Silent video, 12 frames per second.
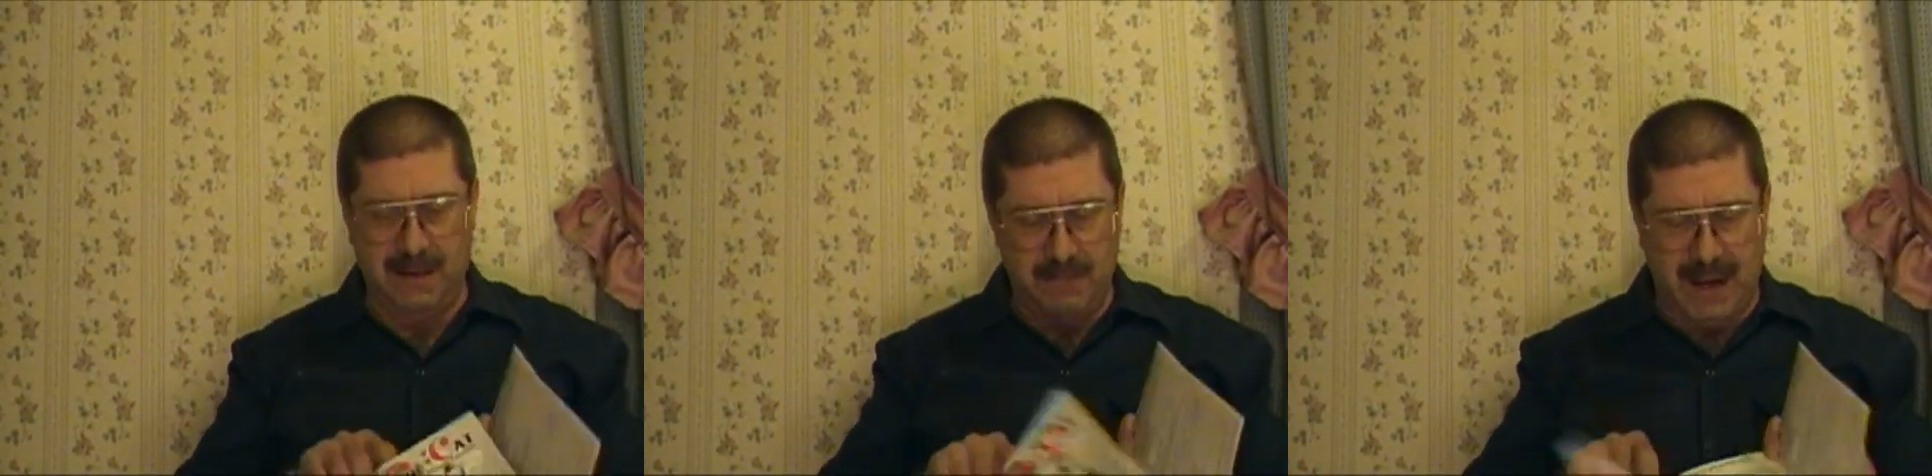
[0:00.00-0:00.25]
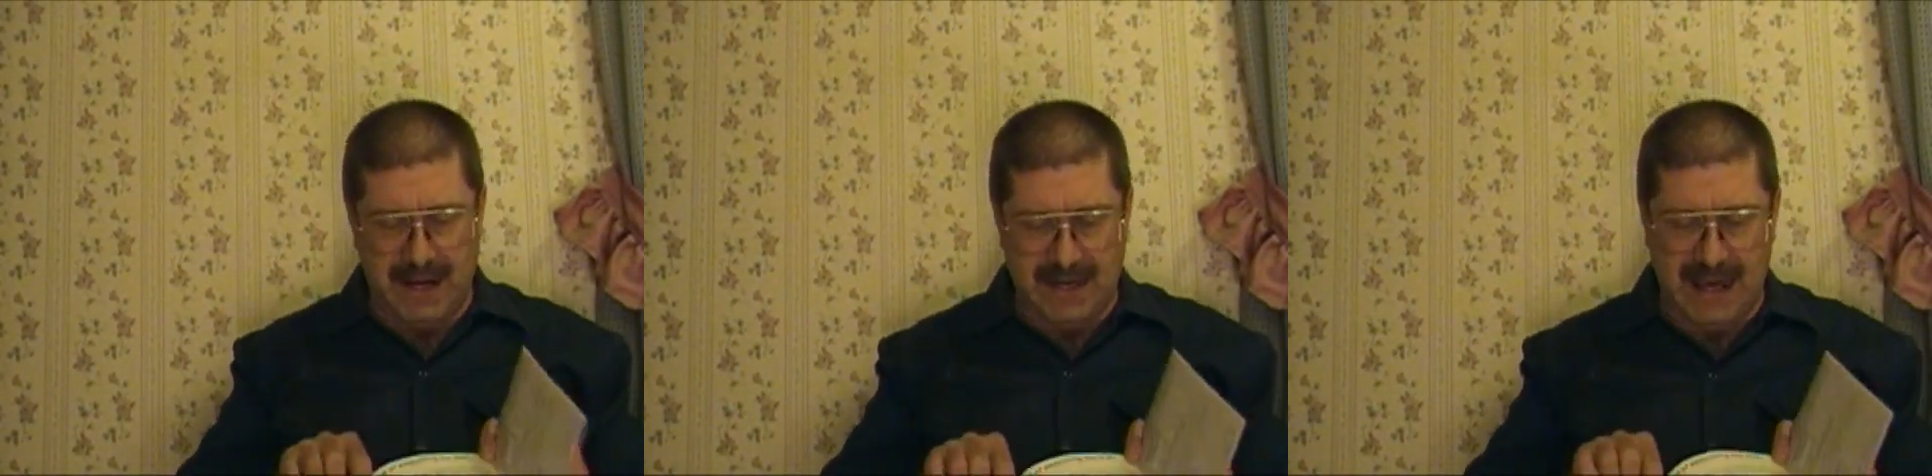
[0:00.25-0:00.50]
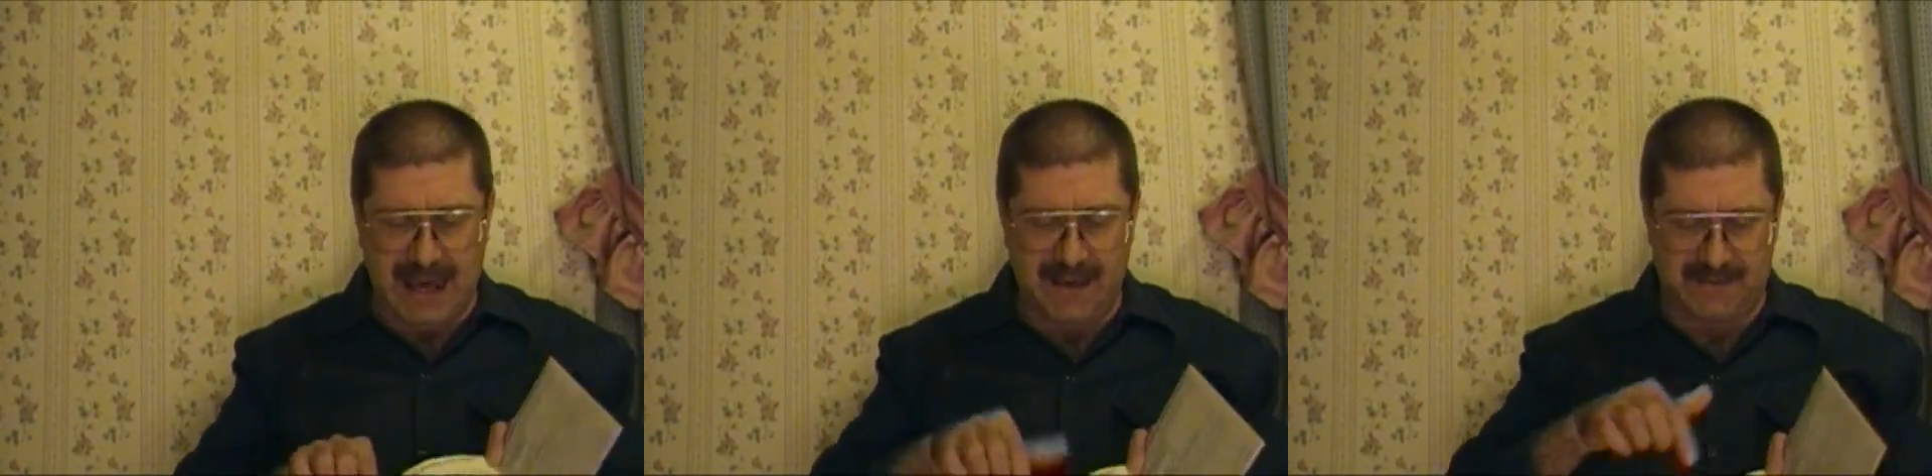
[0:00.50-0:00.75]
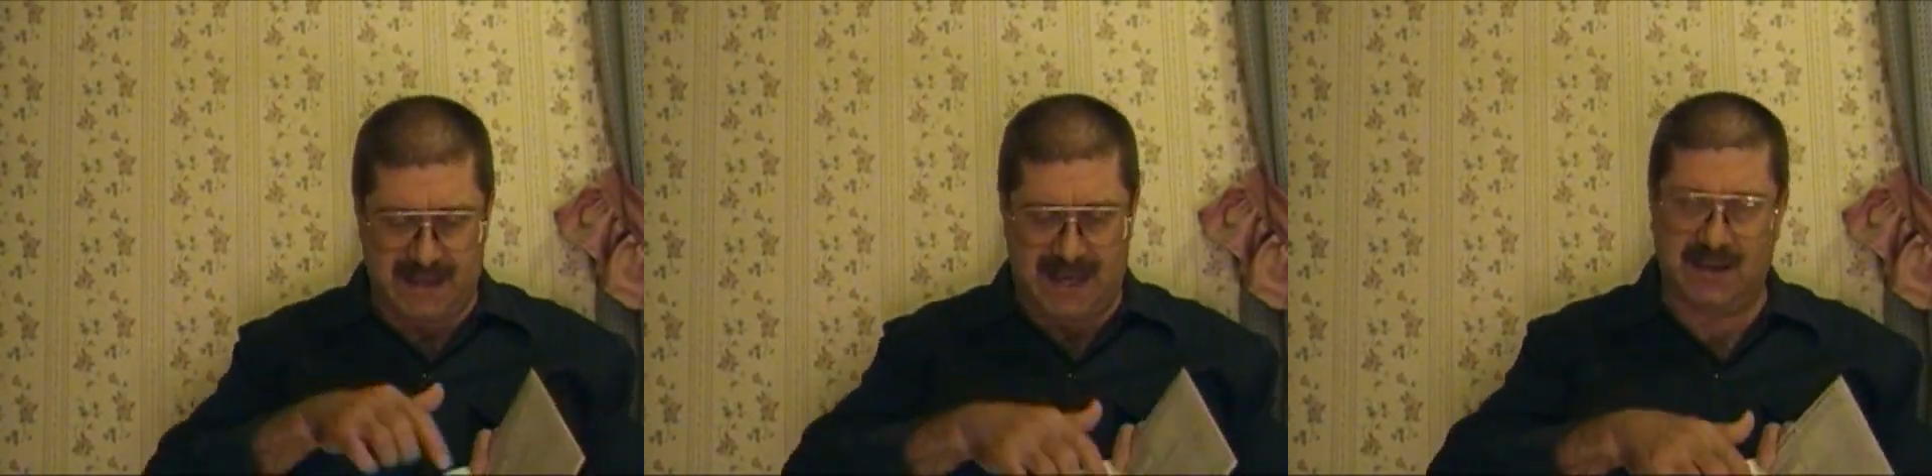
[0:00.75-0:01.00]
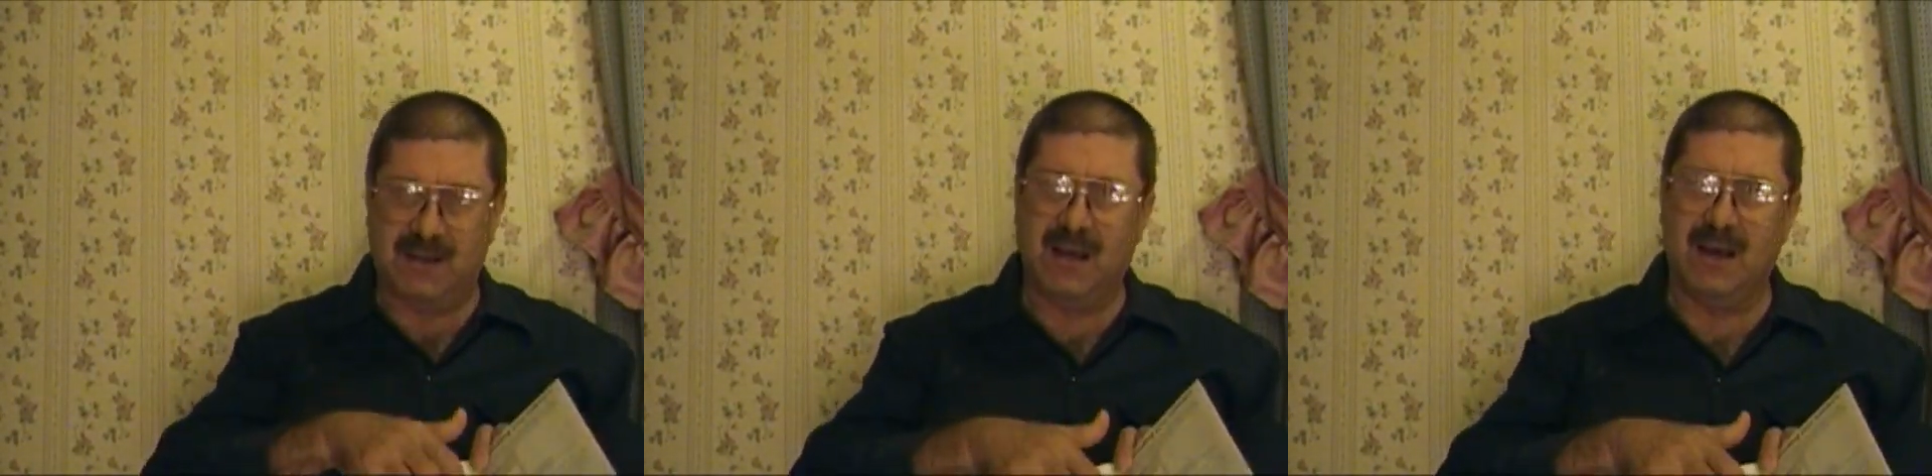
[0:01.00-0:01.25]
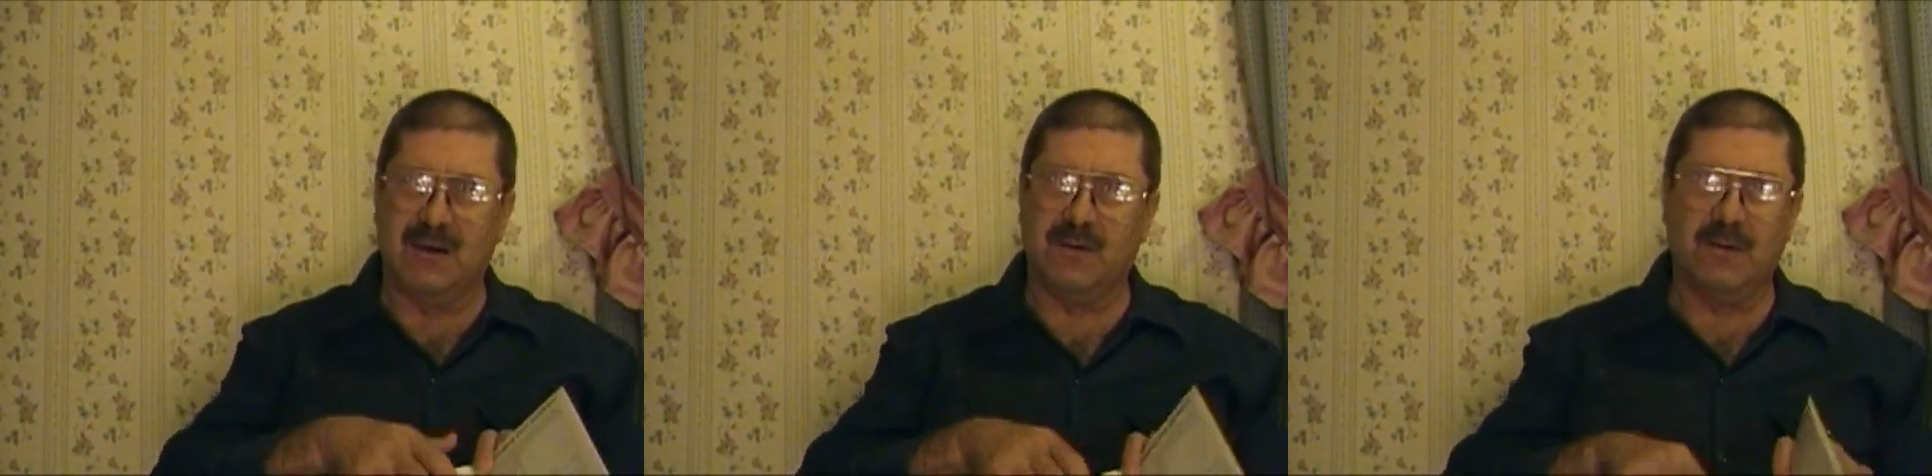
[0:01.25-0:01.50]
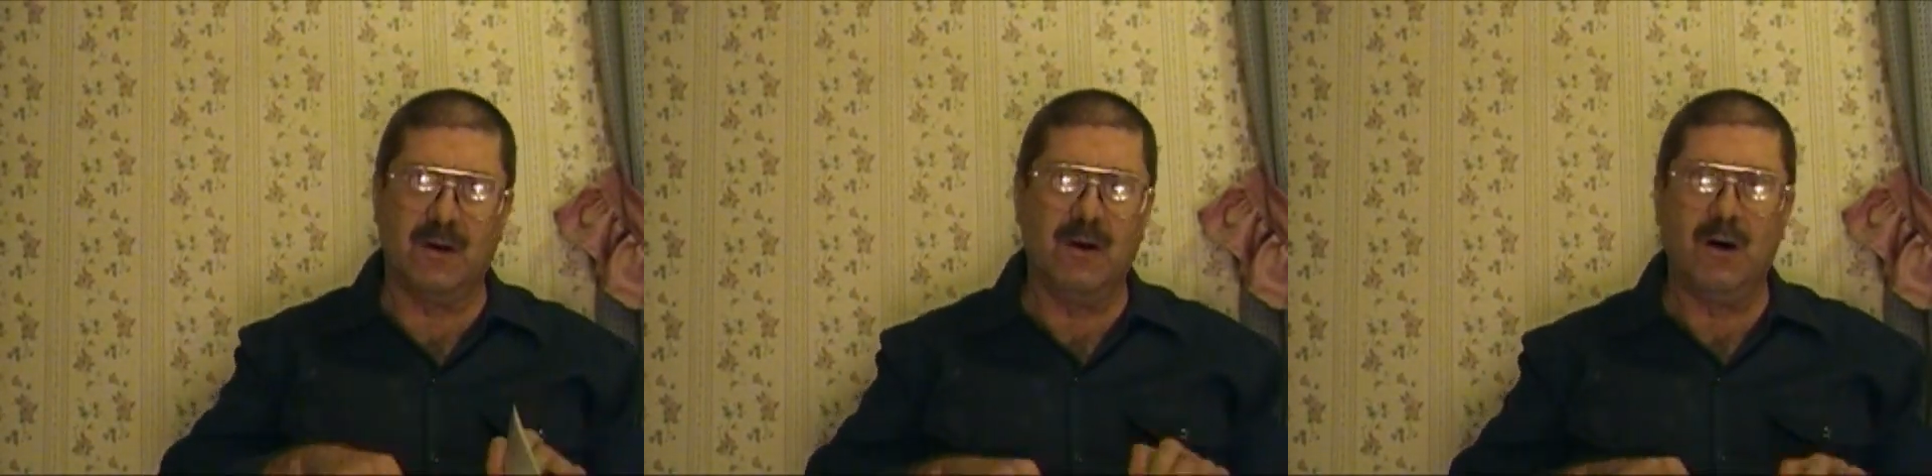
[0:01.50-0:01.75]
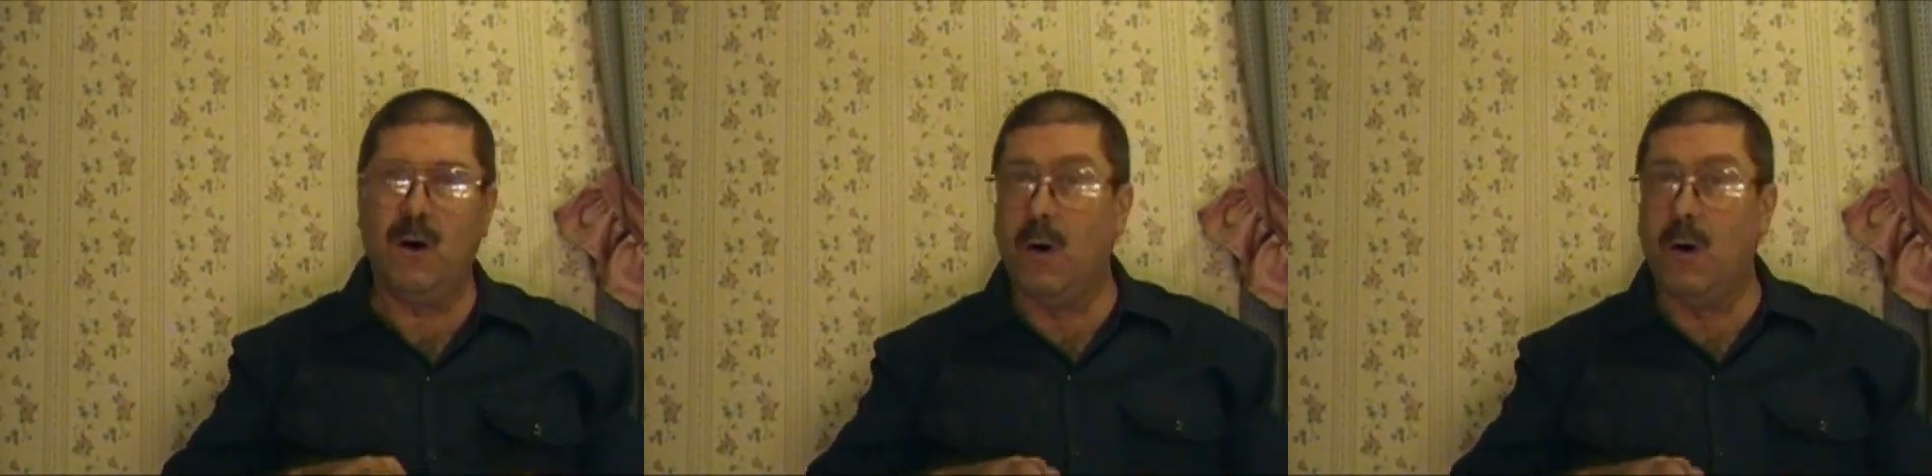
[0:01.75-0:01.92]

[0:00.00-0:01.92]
it might have that code.